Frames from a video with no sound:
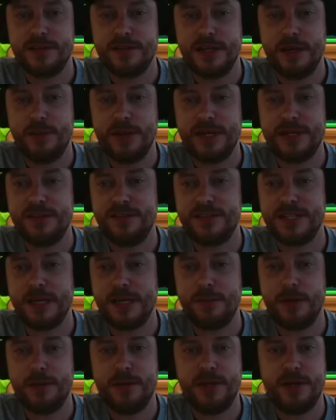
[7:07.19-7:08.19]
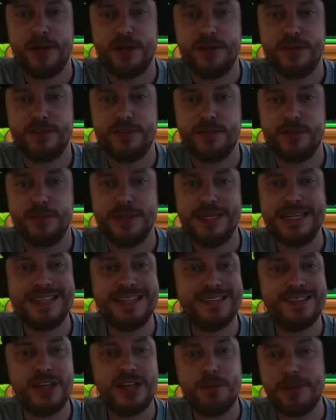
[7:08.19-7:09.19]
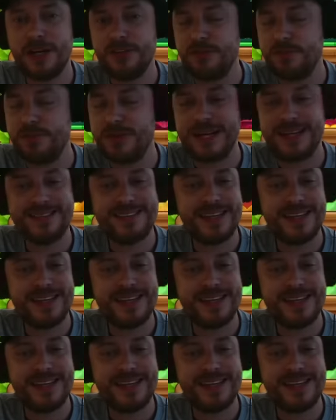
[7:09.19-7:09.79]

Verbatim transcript: Okay, wait. There's a couple of bananas. We need. There's no multipliers.